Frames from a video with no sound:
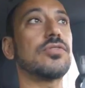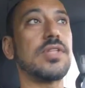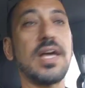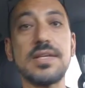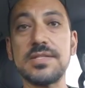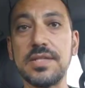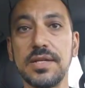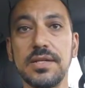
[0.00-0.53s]

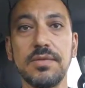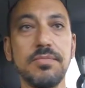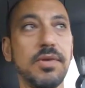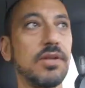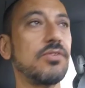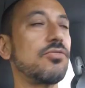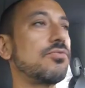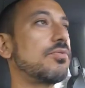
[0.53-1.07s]
tested and
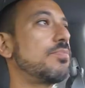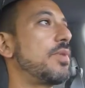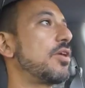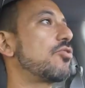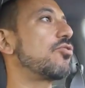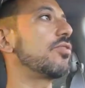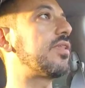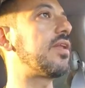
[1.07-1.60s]

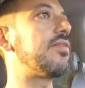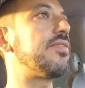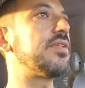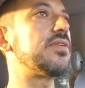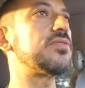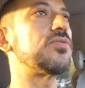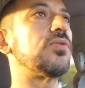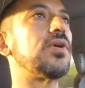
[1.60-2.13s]
make sure that
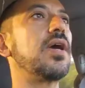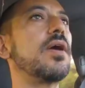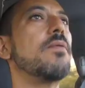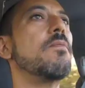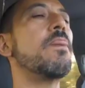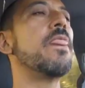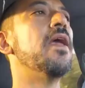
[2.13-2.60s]
everything is okay.